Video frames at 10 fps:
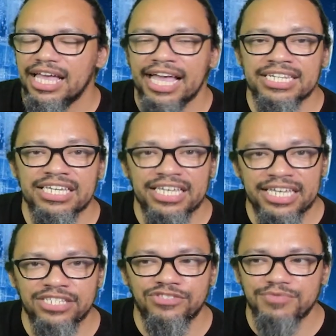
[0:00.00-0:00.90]
And it
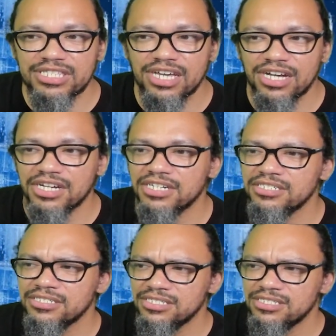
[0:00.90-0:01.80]
ends with
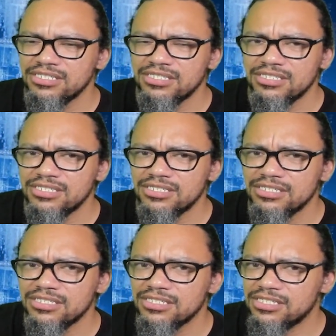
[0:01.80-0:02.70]
her
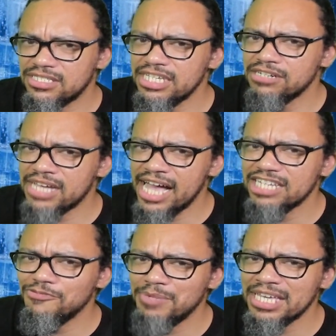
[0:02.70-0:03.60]
still kind
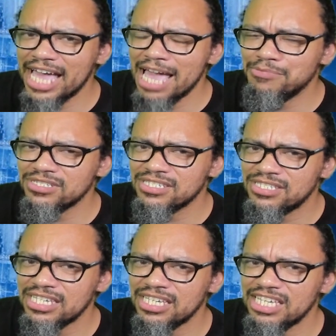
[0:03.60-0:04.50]
of being able to
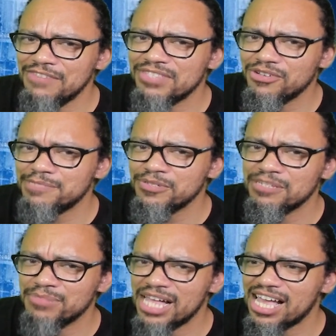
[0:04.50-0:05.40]
see, even though it's supposed
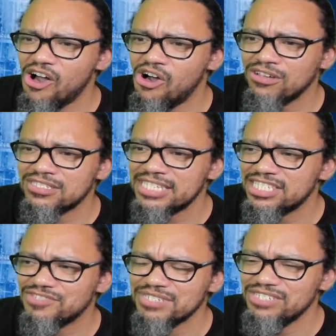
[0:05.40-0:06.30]
to block all
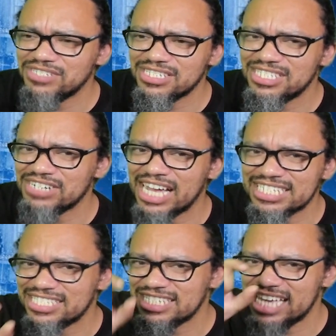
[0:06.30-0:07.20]
sensory, you can still kind
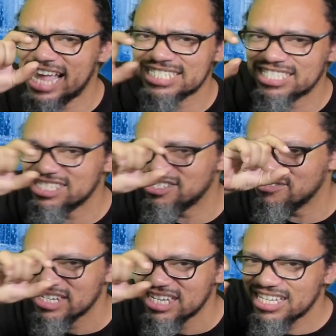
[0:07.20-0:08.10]
of see out of the
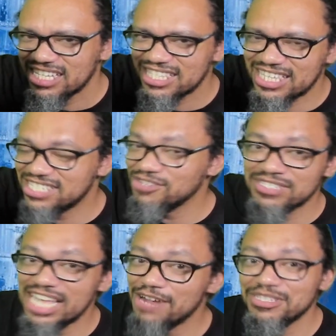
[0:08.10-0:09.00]
little thing. So
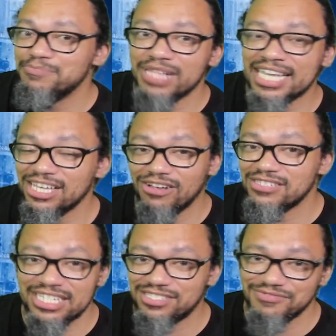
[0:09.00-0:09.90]
it's not really blocking all
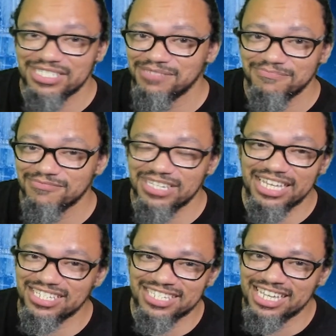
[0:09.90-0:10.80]
sensory.
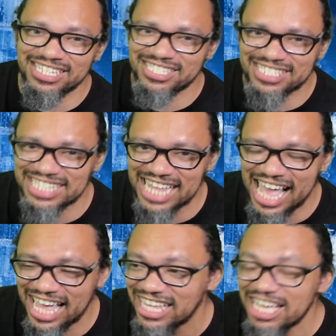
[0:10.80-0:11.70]
It's
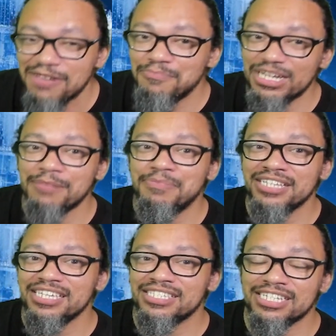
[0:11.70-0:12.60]
not. But
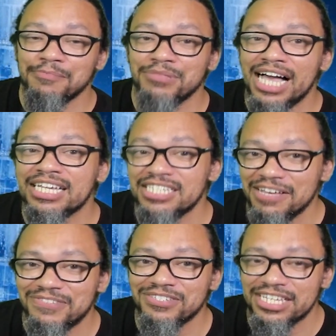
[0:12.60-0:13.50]
apparently it's going to block
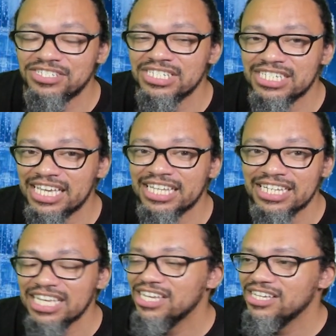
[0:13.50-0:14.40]
enough so that she can
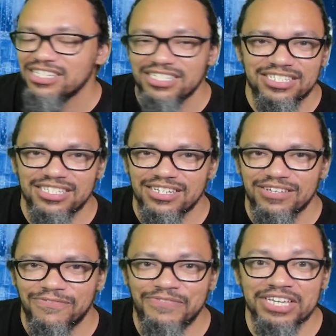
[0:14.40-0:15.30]

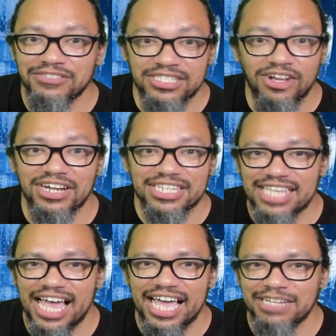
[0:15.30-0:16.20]
feel the dark
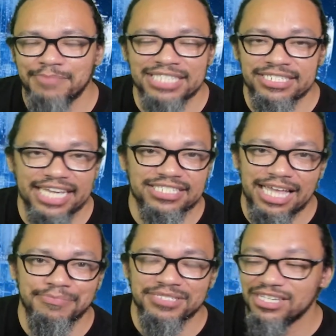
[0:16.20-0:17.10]
side by the next
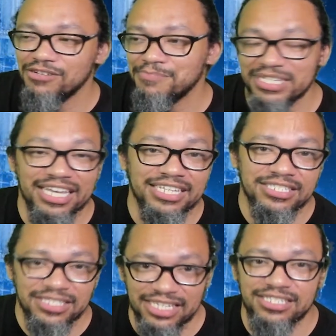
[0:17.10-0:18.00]
episode,
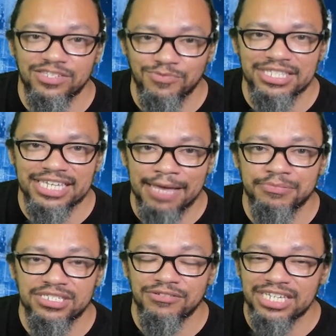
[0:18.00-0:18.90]
because this is where the
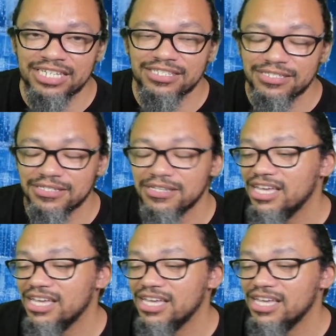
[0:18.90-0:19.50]
episode ends.